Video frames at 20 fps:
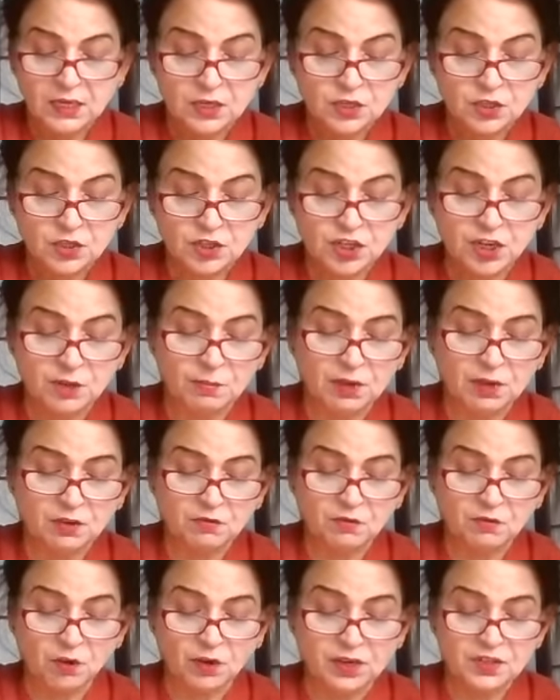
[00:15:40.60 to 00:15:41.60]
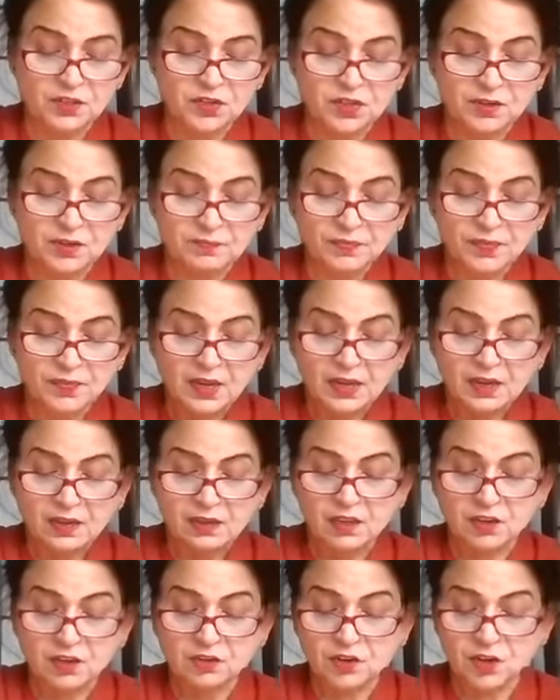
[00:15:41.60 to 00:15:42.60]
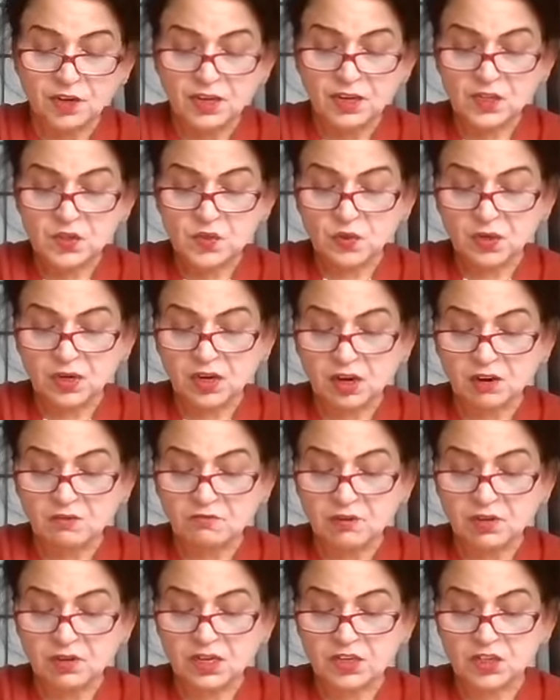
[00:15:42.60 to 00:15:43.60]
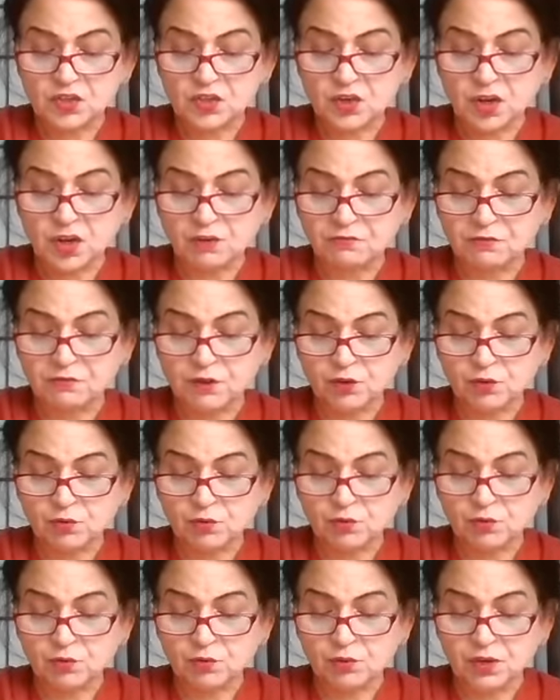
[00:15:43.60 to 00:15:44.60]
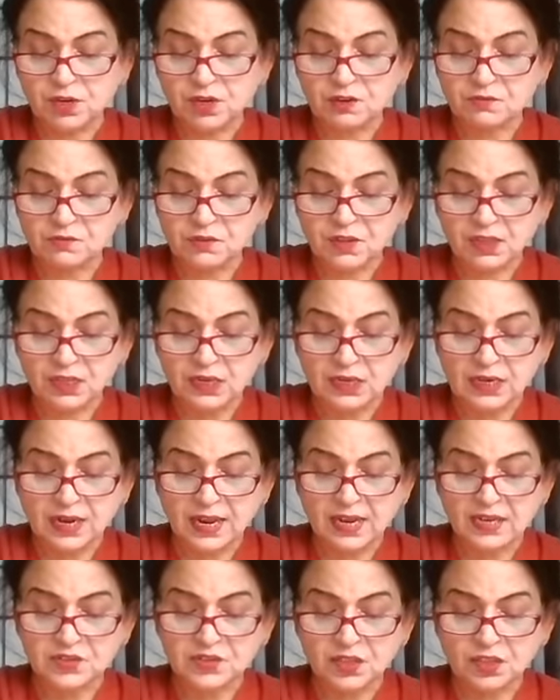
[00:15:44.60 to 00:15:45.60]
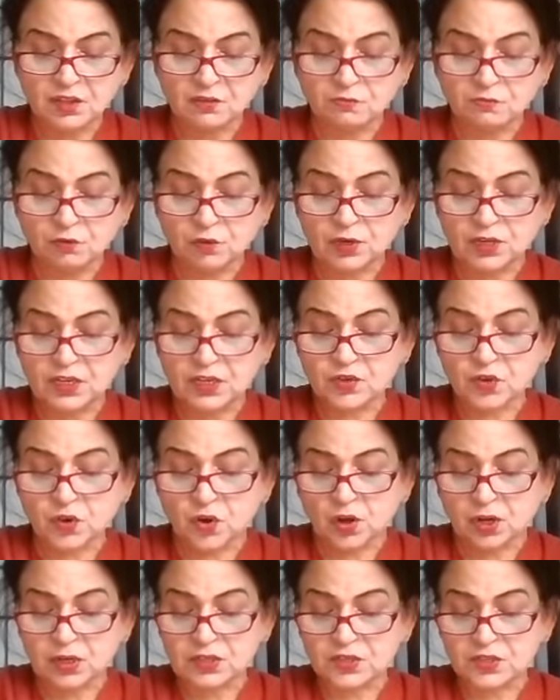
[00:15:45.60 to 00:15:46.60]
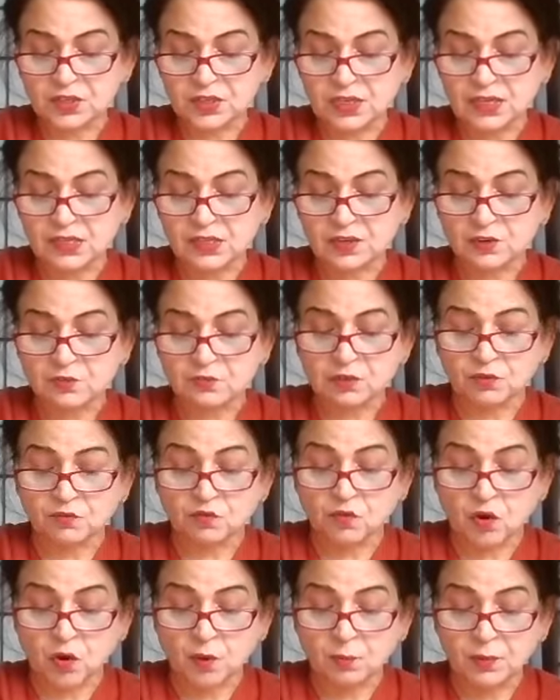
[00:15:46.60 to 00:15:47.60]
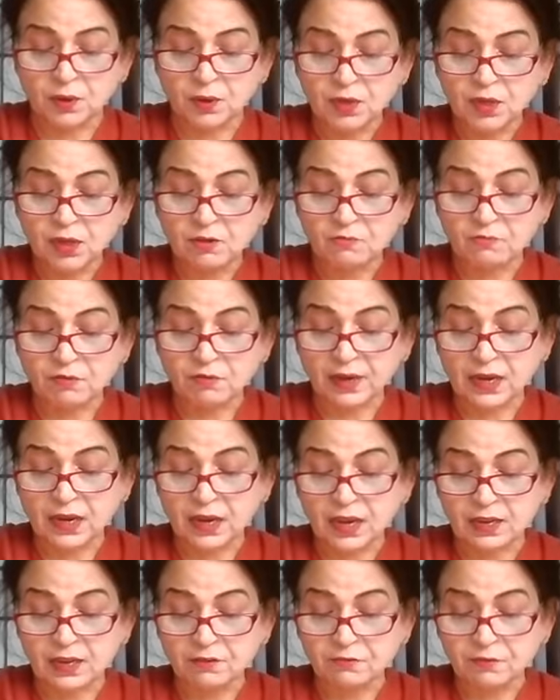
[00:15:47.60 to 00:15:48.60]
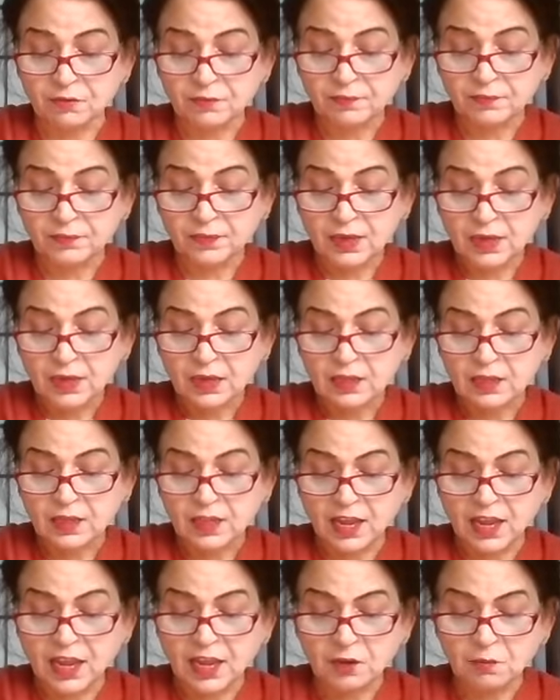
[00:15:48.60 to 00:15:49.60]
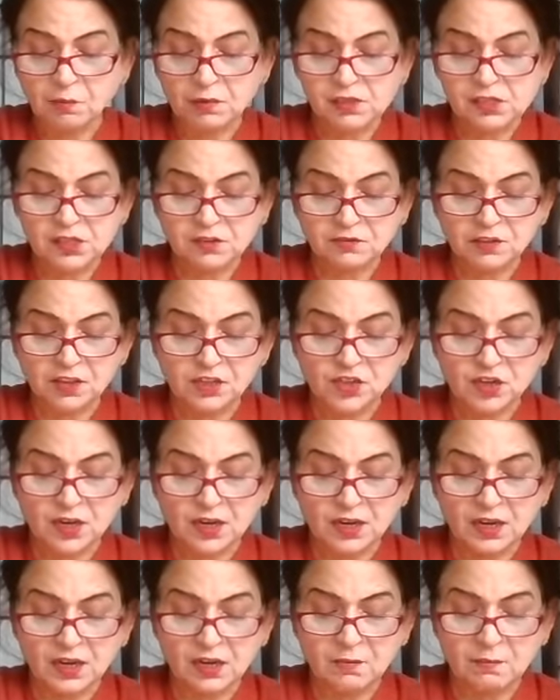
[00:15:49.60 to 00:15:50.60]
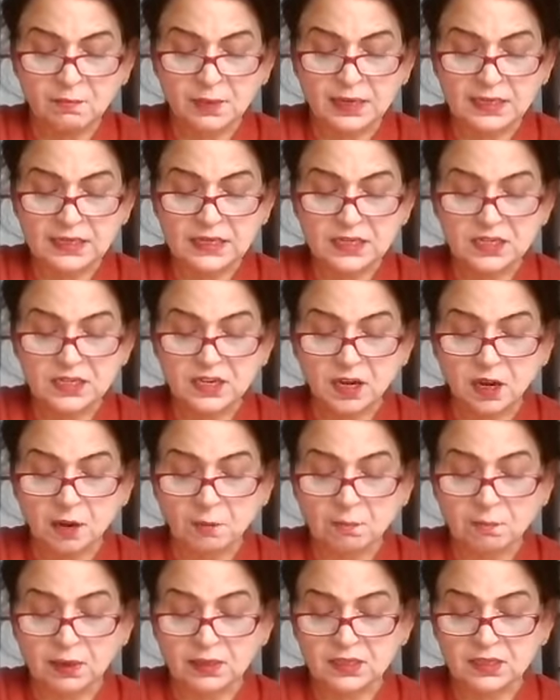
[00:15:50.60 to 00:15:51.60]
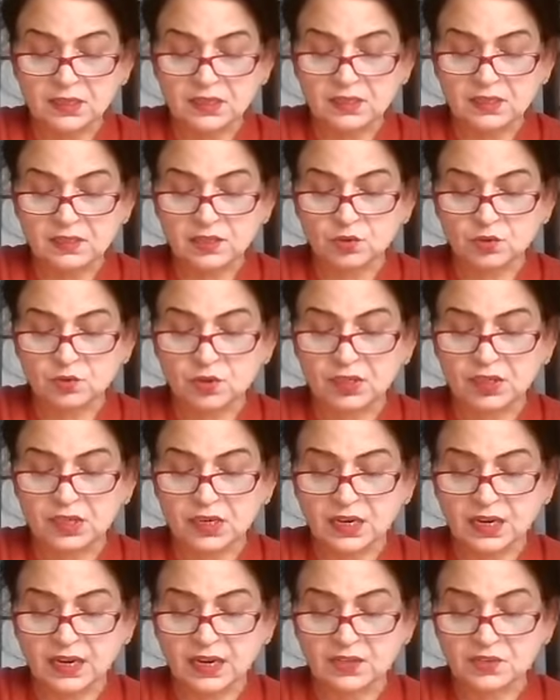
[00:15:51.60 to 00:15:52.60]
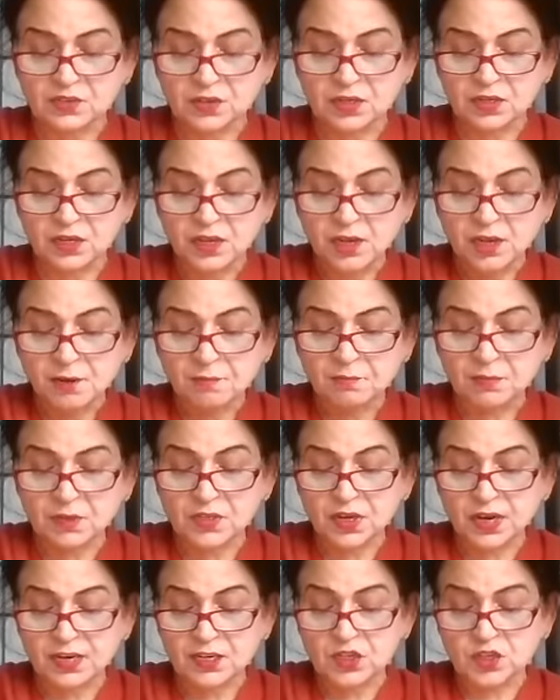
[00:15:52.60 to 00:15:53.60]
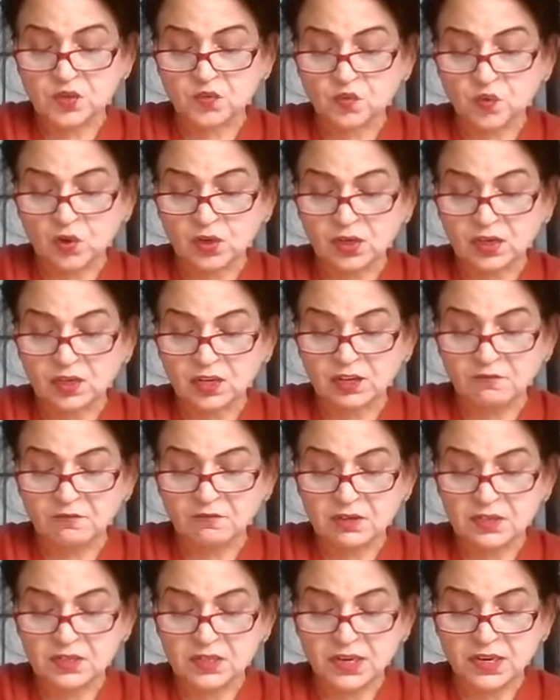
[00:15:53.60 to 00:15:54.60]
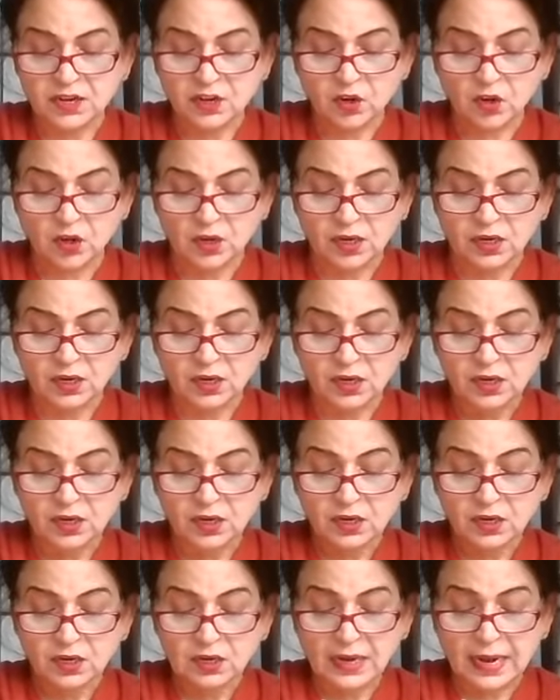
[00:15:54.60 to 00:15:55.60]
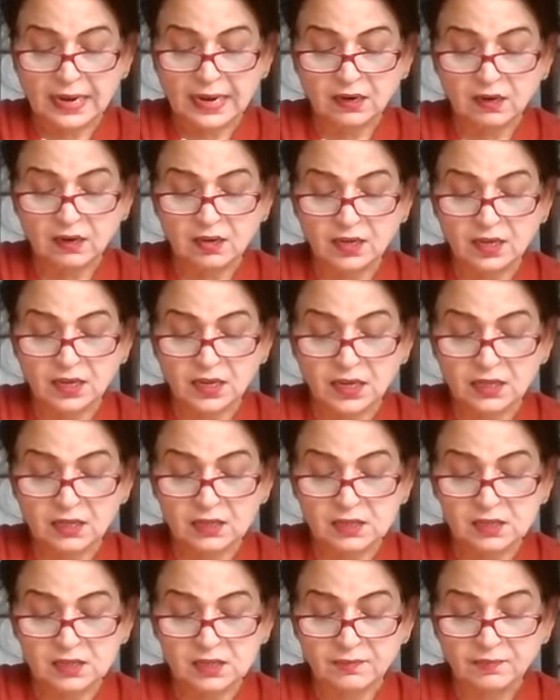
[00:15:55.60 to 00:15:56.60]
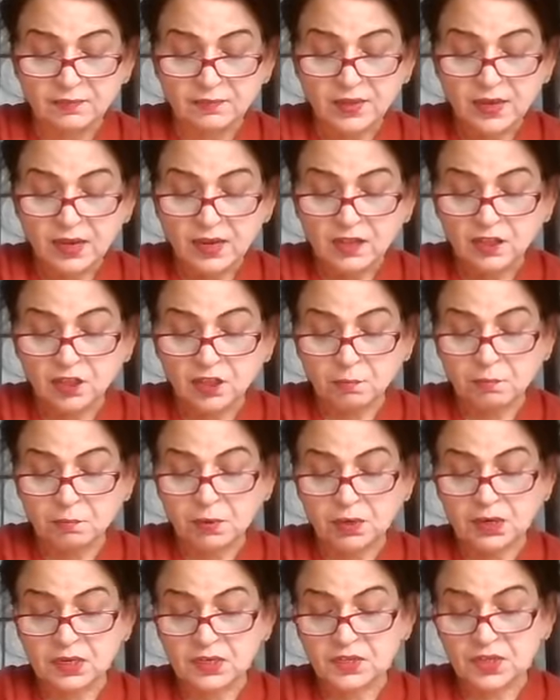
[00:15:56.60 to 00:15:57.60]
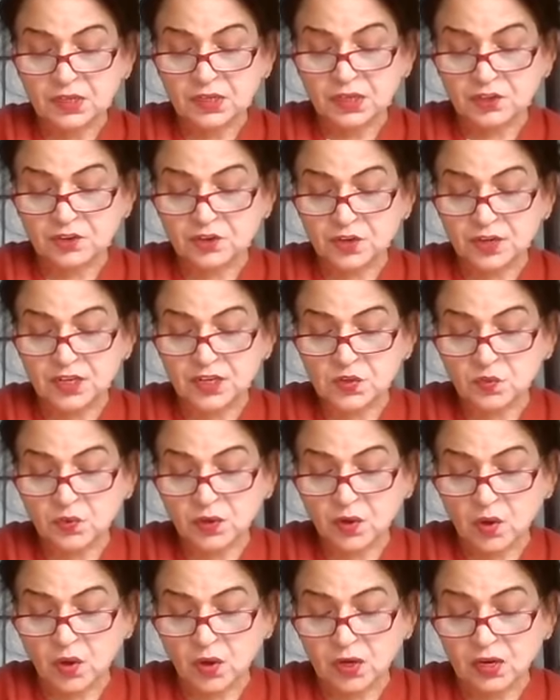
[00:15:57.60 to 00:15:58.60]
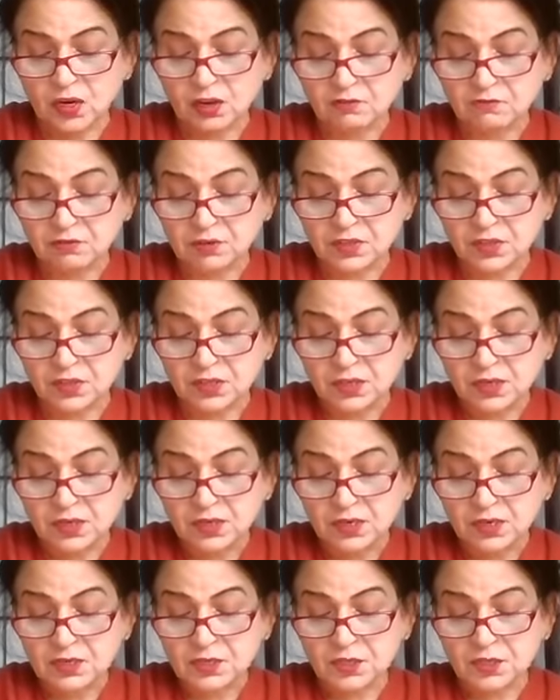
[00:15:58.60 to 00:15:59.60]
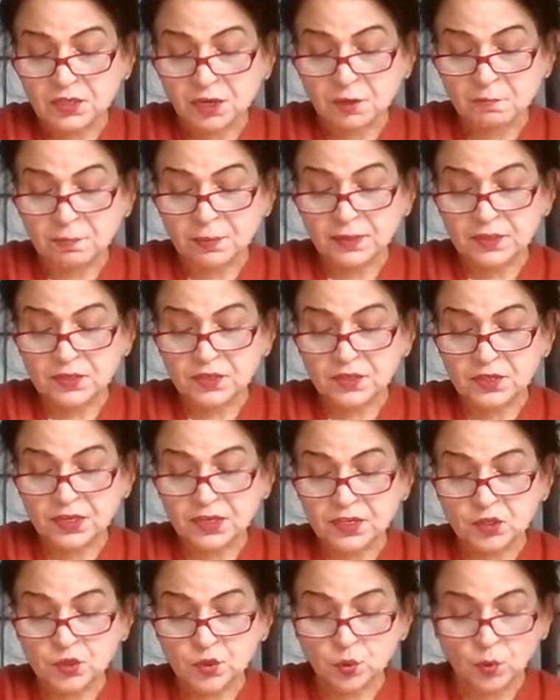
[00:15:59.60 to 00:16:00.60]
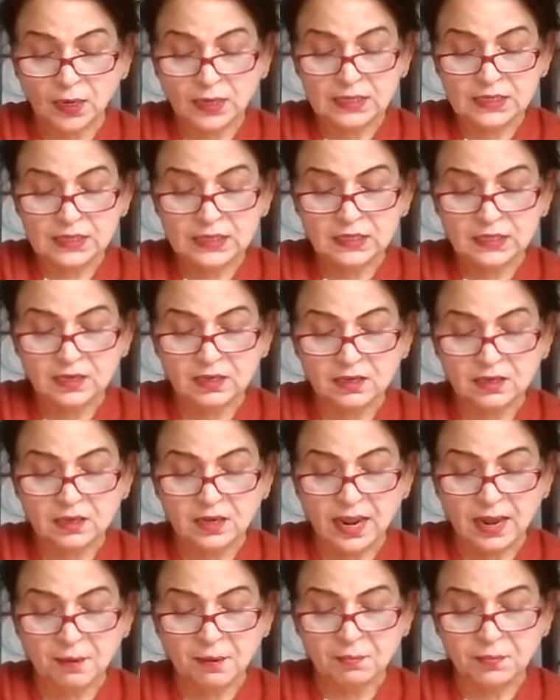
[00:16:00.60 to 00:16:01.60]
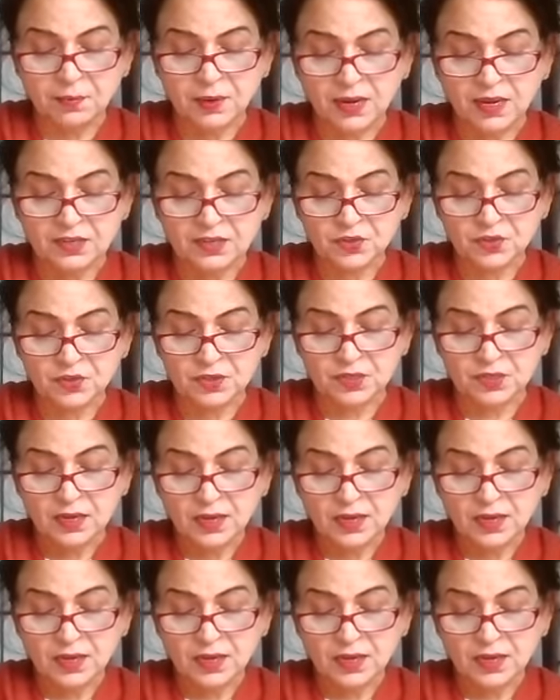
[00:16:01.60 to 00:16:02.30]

steaming forest. The trees were covered in soft new leaves, and the grass and the foliage all seethed with warm, wet life. The animals of the jungle mated in abundance during the rains, beside swollen rivers and on tangled hills. The birds in the trees were all lovers. Serpents entwined in damp nests,